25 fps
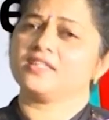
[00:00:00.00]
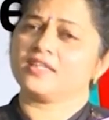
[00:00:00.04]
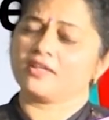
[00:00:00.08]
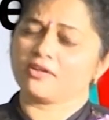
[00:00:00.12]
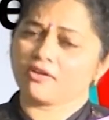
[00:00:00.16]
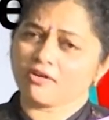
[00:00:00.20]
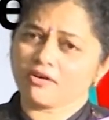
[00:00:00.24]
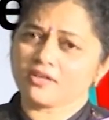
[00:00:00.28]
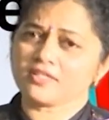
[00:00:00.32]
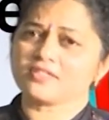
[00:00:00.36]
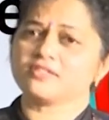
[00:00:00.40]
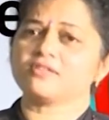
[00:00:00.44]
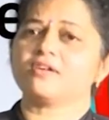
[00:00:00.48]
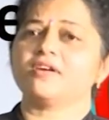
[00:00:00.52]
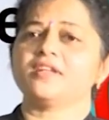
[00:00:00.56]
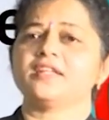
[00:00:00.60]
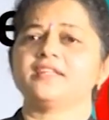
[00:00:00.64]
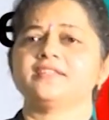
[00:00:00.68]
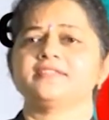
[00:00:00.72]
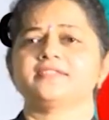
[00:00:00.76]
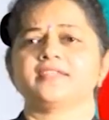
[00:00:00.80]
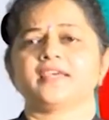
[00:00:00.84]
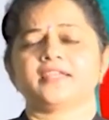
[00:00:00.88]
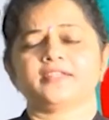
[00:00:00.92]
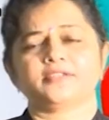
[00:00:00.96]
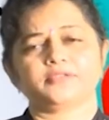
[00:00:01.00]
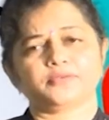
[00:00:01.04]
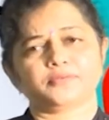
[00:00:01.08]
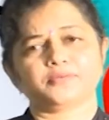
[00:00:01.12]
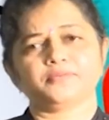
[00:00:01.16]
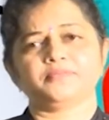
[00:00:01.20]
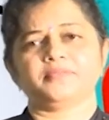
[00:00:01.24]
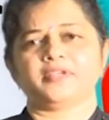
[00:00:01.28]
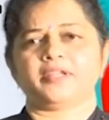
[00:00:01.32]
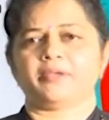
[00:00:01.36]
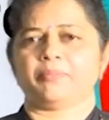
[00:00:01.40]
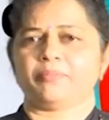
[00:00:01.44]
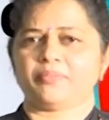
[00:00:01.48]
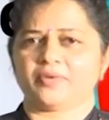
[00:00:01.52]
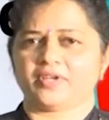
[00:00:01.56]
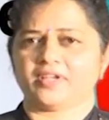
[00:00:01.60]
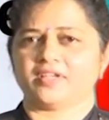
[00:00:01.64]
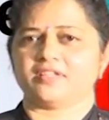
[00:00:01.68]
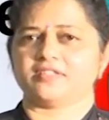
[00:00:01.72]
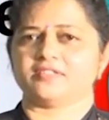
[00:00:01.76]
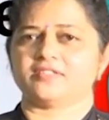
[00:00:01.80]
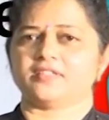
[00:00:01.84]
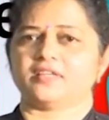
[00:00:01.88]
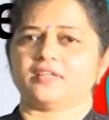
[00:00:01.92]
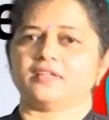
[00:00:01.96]
they are all solids at room
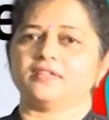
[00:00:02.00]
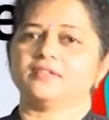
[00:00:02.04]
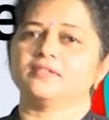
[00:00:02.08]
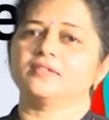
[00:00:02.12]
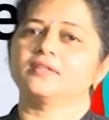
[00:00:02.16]
temperature.